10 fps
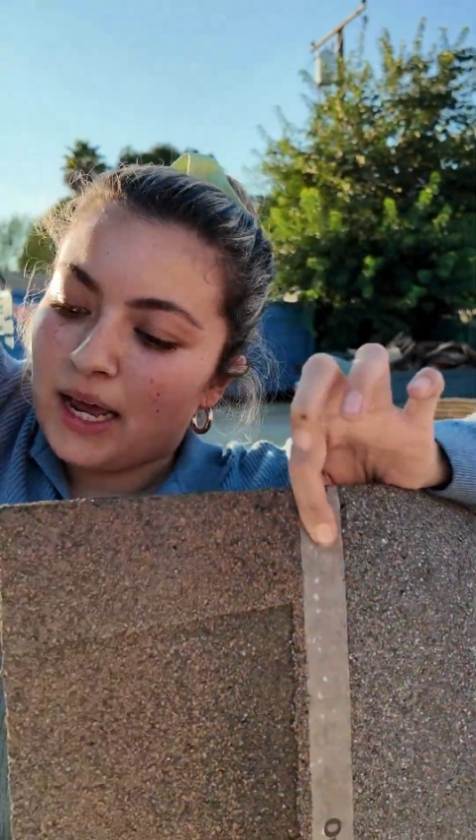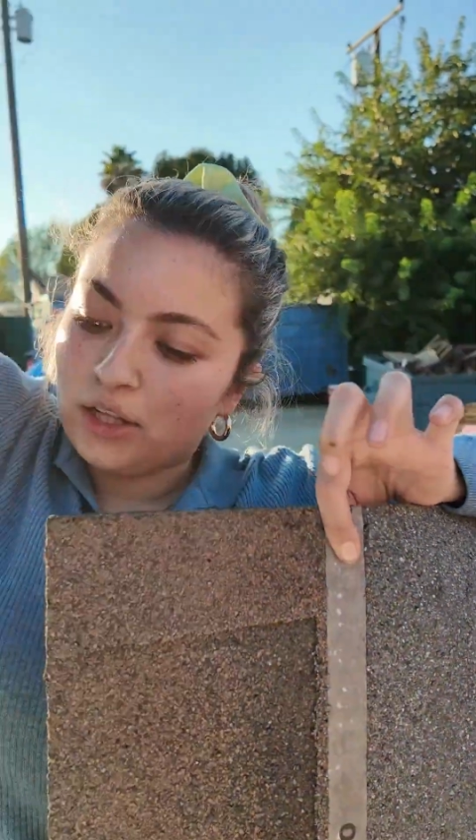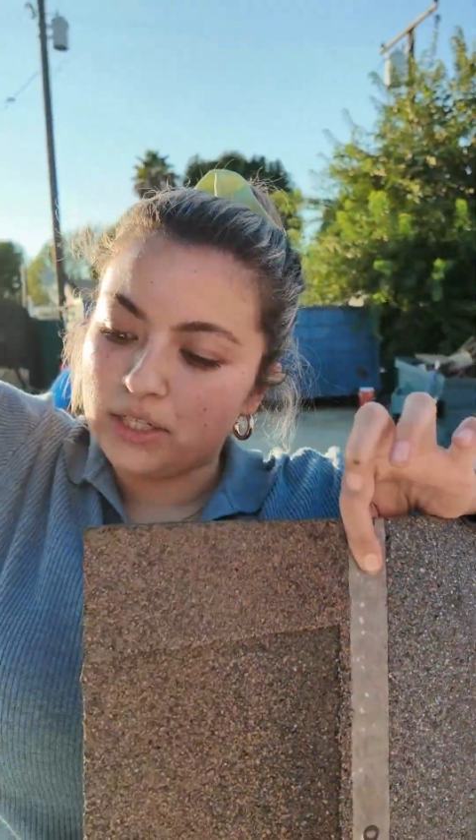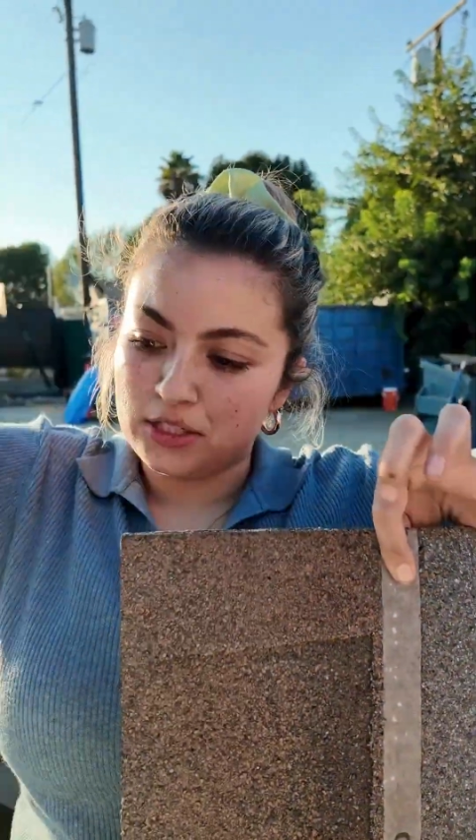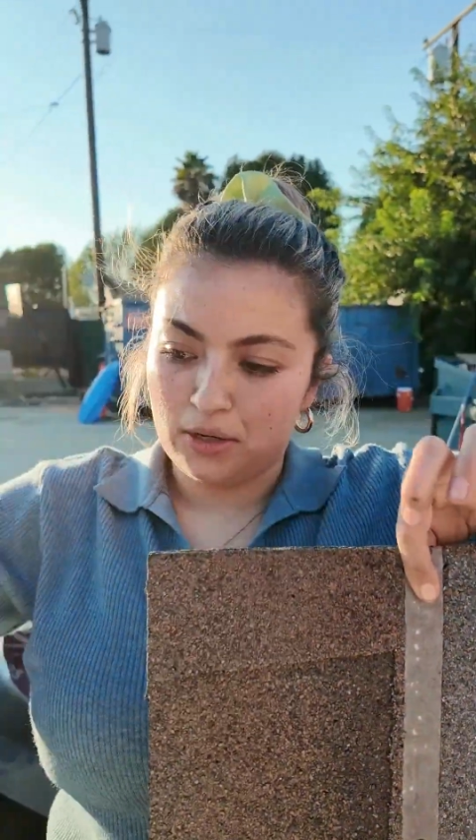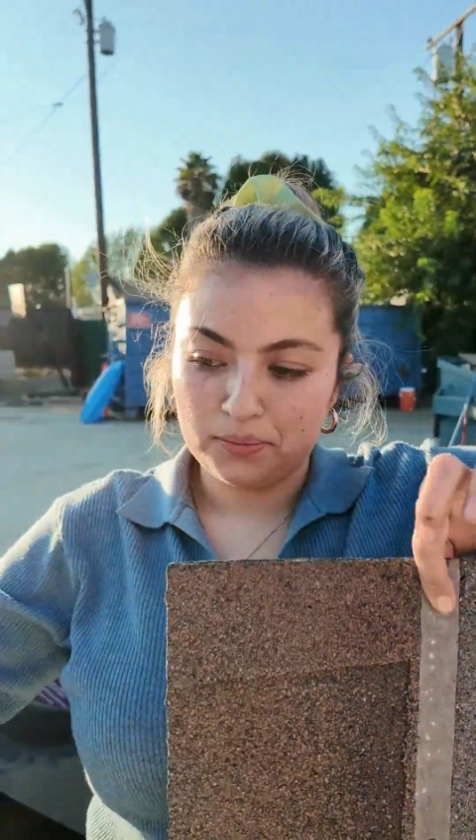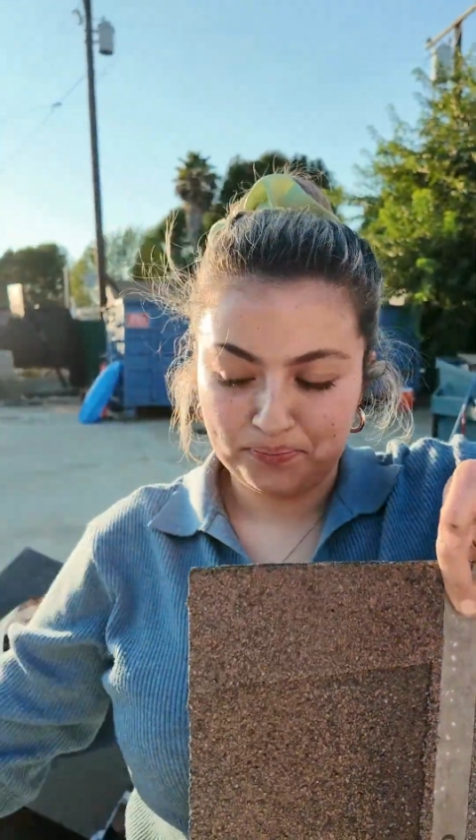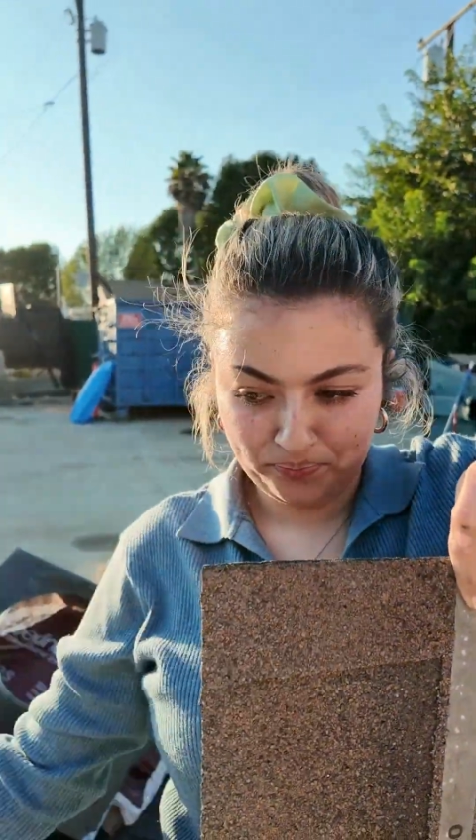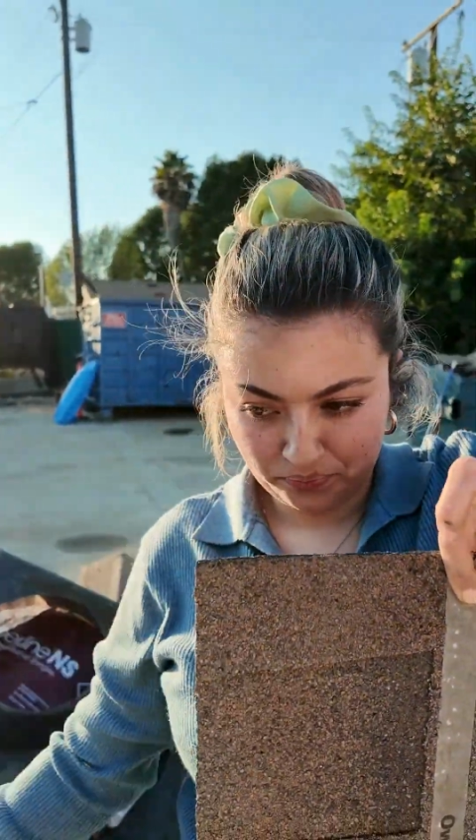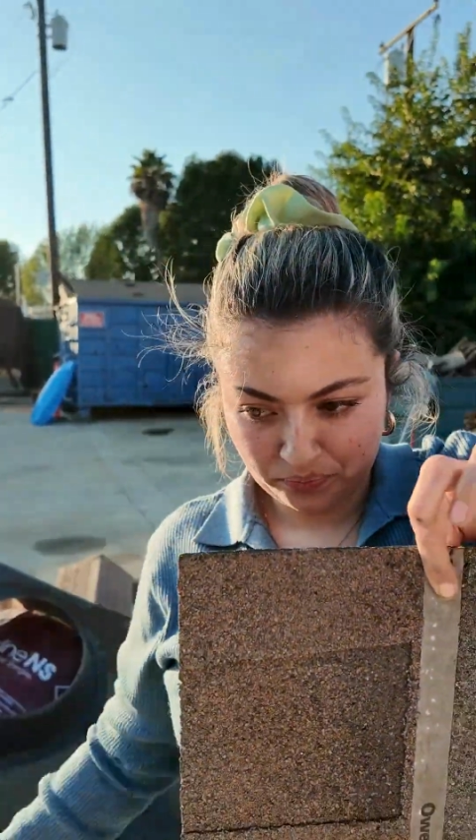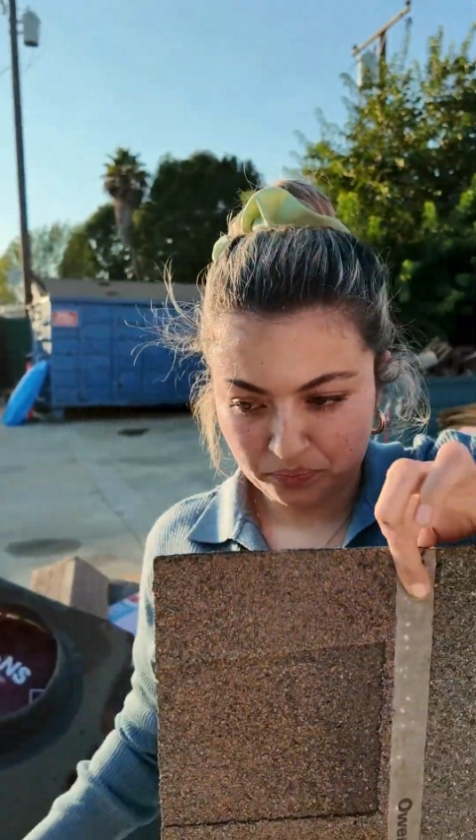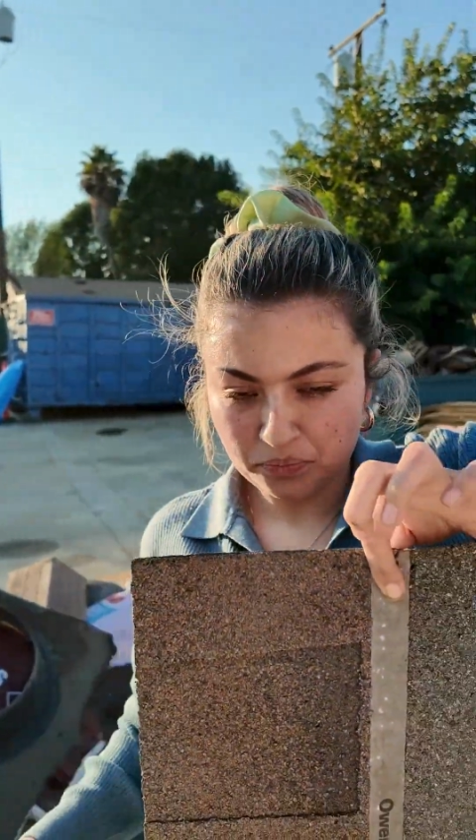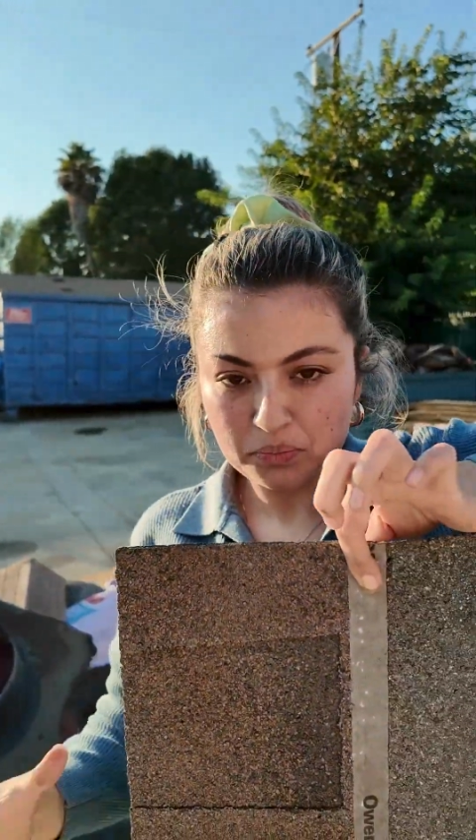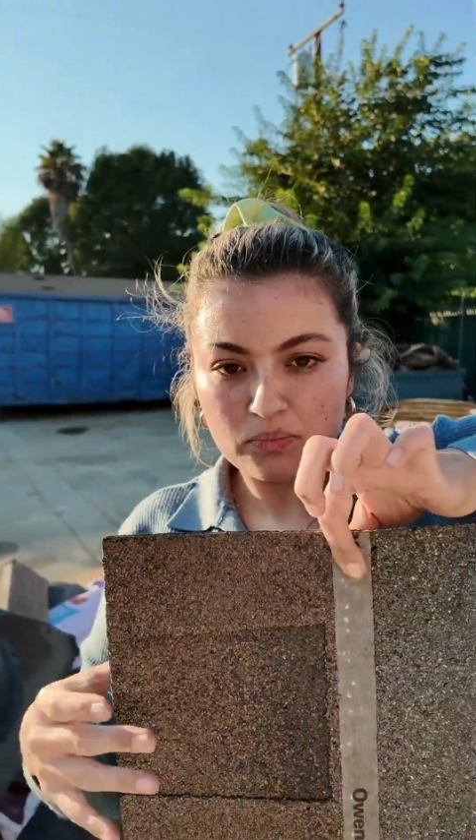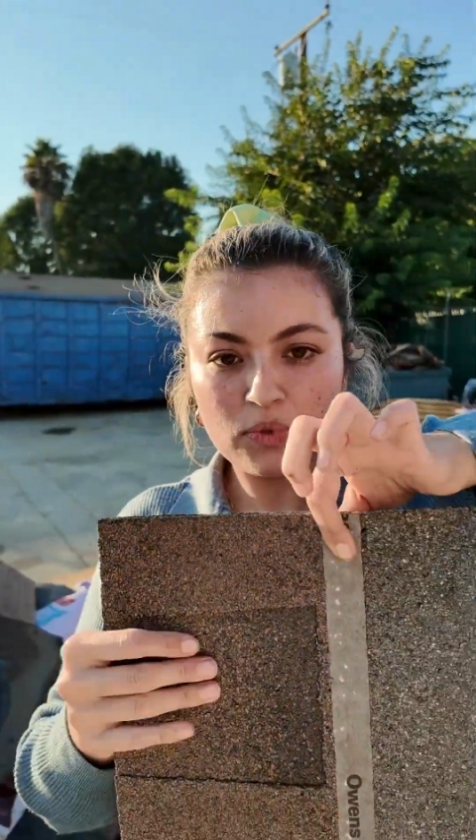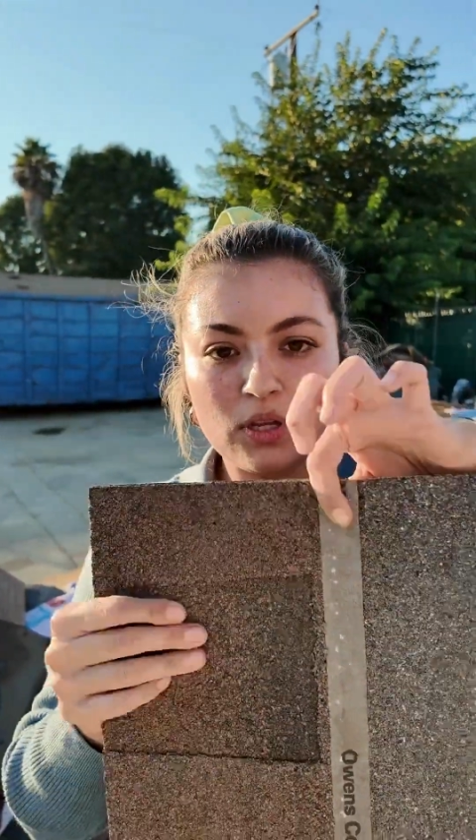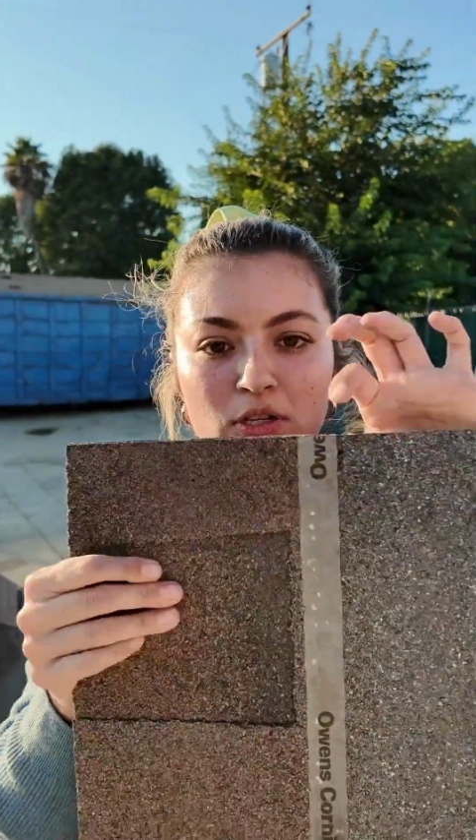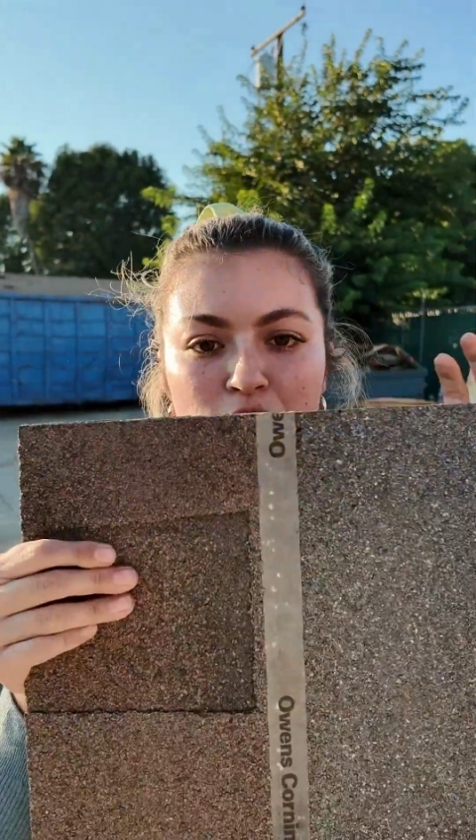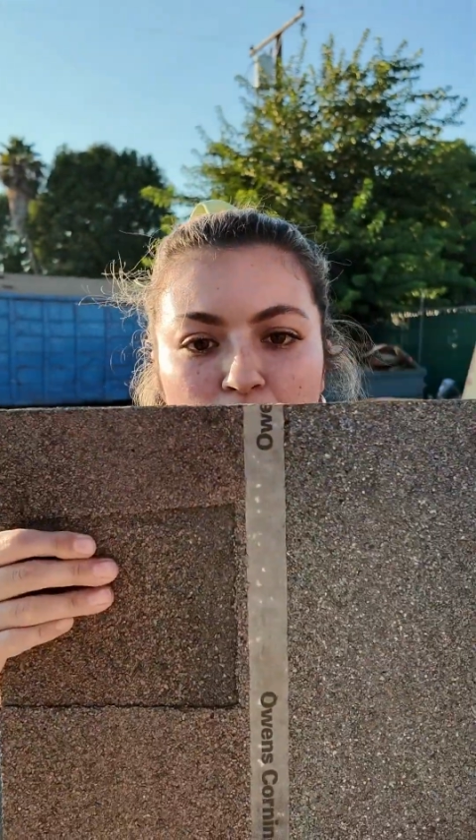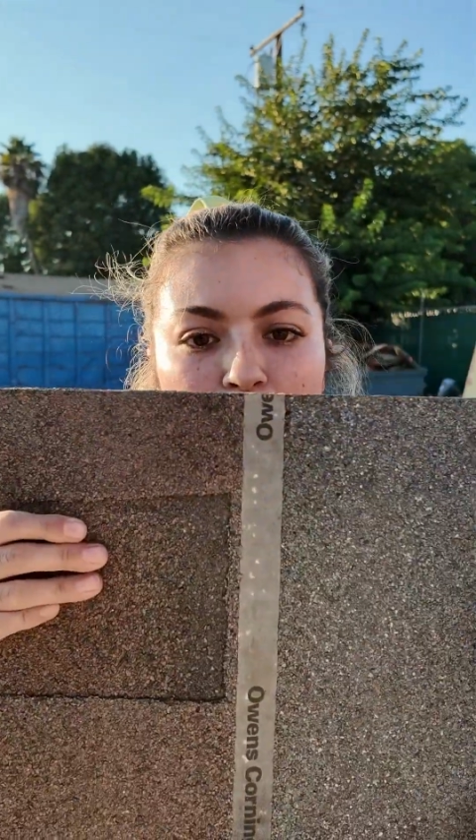the nailing zone.
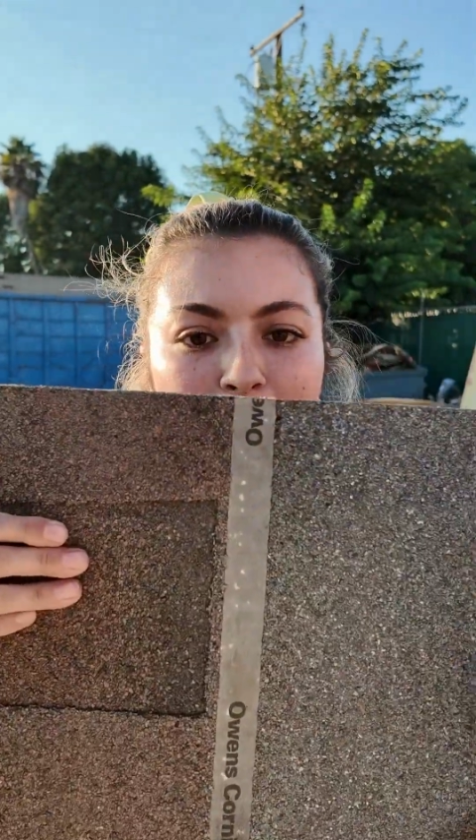So